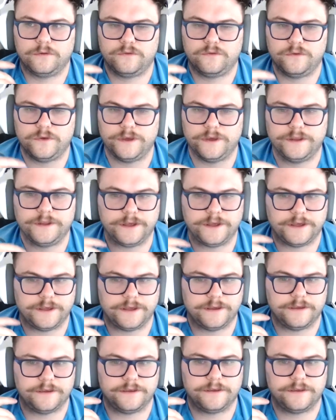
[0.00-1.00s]

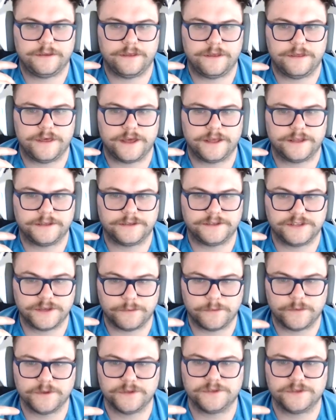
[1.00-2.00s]
feeling that
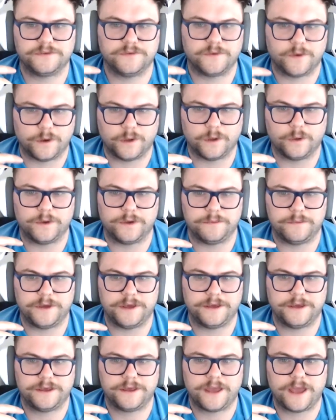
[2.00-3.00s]
someone's following
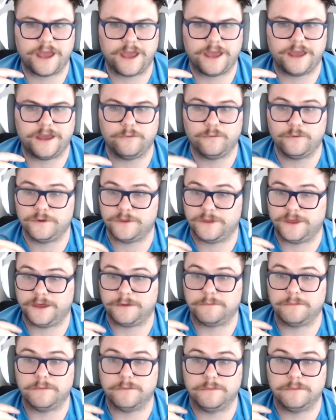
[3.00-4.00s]
me eh, with
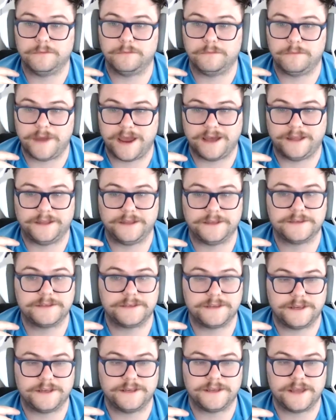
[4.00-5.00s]
like malice
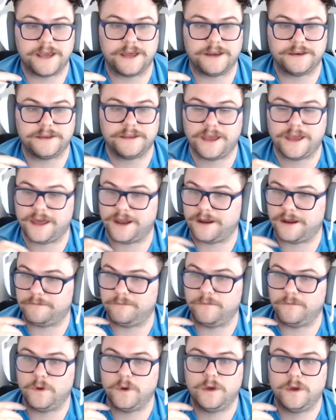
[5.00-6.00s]
intent, and
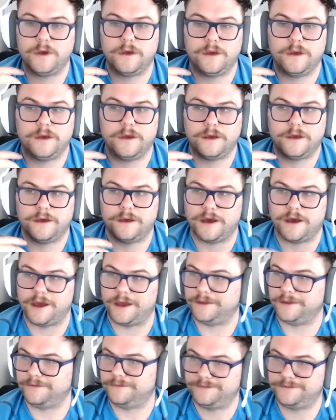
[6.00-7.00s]
I'm
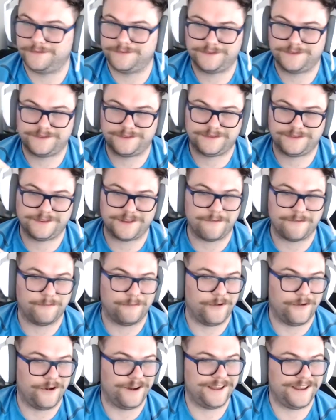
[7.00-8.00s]
I I'm
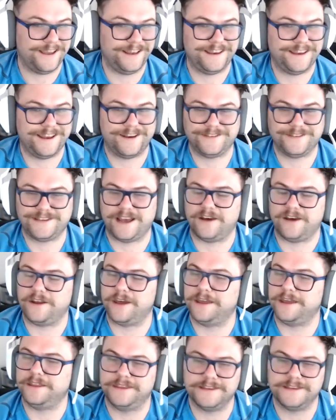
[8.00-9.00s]
walking downtown,
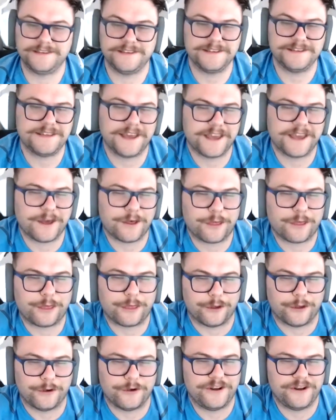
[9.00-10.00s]
and this is like a
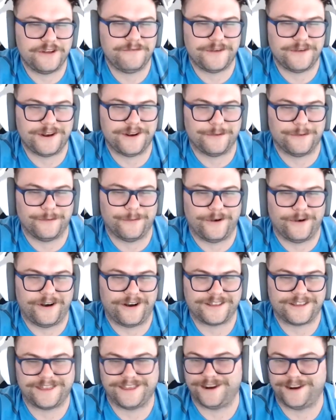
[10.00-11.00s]
30 minute
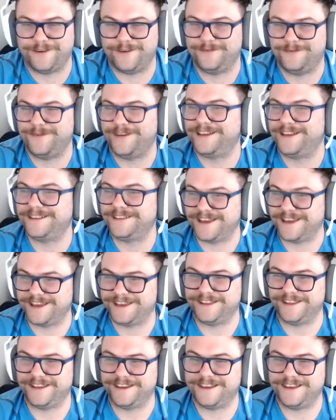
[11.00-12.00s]
walk that I would make
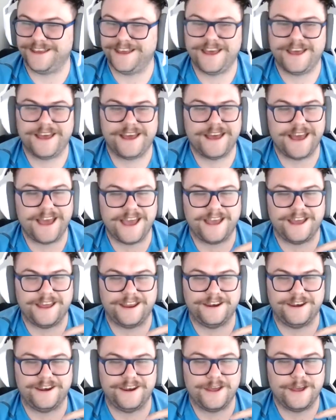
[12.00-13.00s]
daily,
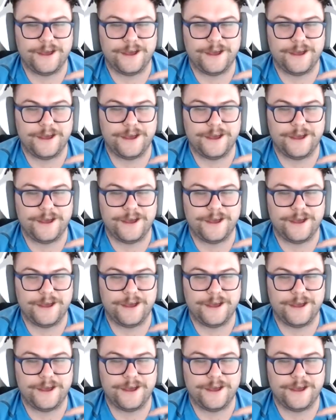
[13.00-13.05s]
and